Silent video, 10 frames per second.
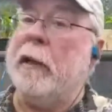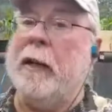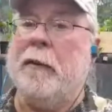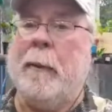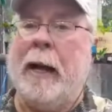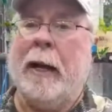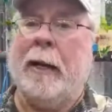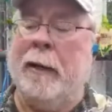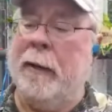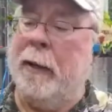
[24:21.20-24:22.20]
leaves back,
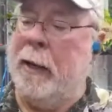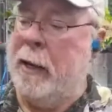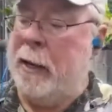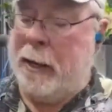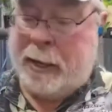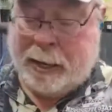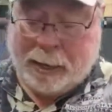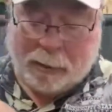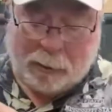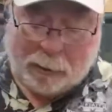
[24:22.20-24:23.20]

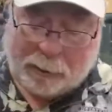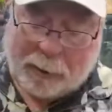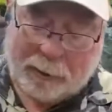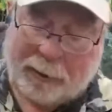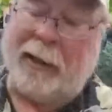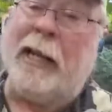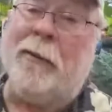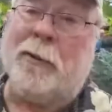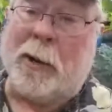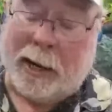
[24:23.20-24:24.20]
or
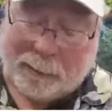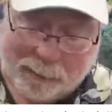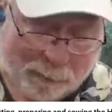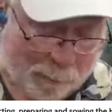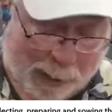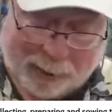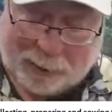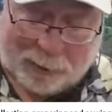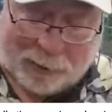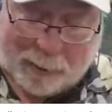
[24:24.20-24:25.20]
leaves right
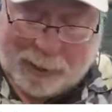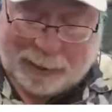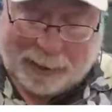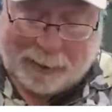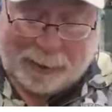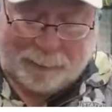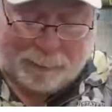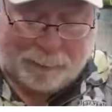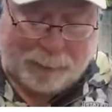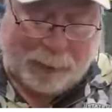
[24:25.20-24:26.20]
petals. Come on here.
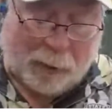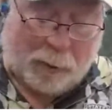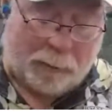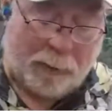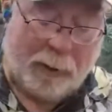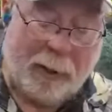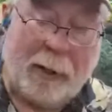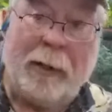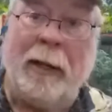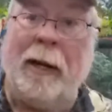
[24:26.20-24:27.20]

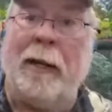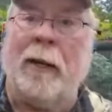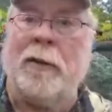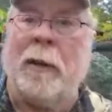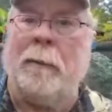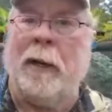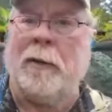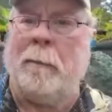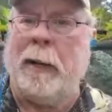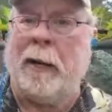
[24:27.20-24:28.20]
Ooh, there, there's a
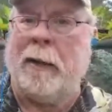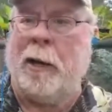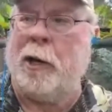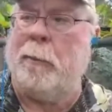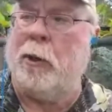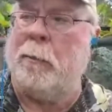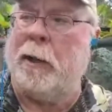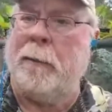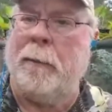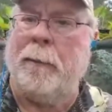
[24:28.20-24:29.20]
there's a big thunder boomer.